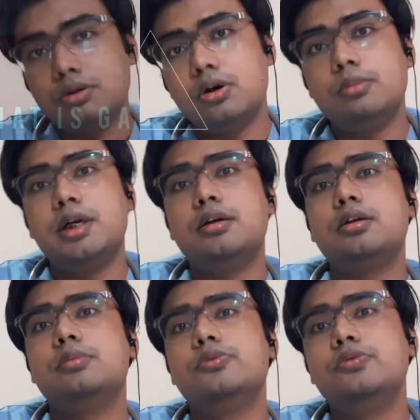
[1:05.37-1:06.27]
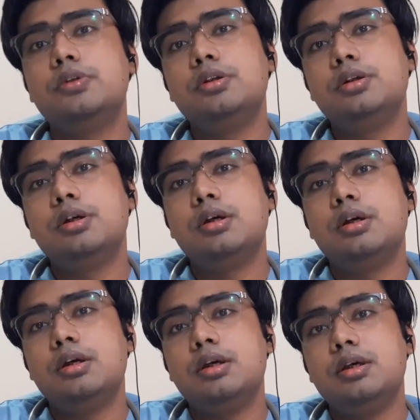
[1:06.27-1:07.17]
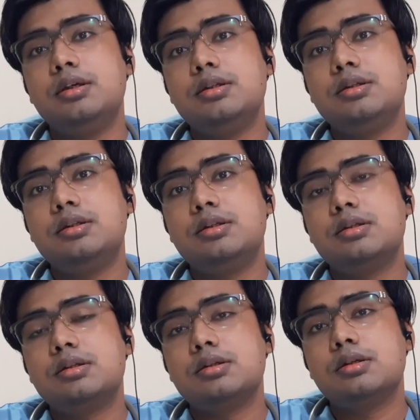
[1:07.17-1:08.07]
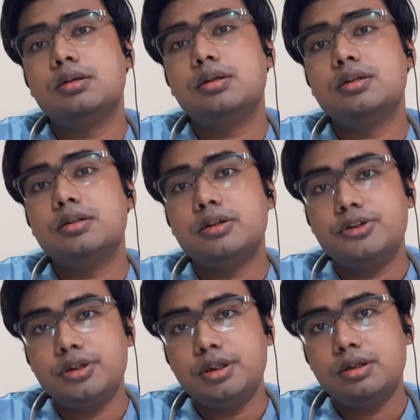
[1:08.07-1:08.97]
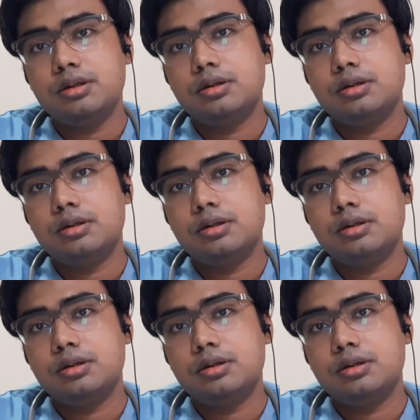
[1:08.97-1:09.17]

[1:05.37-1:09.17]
Gallbladder removal is a surgery